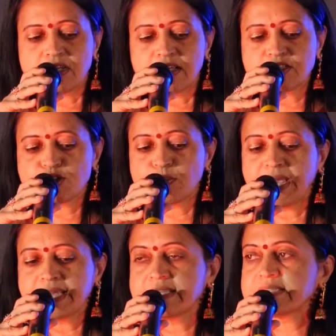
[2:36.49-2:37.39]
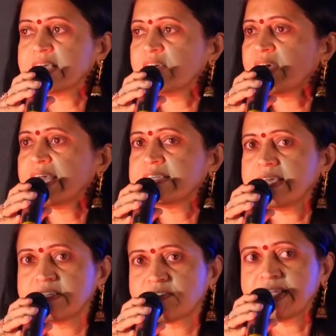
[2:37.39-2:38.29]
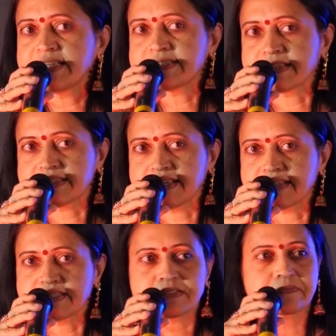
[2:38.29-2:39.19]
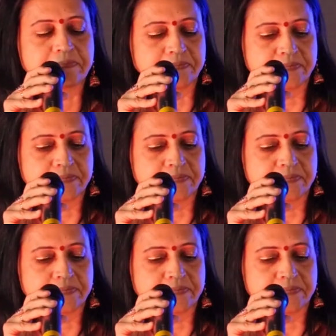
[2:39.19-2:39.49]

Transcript: us to make this event a great success.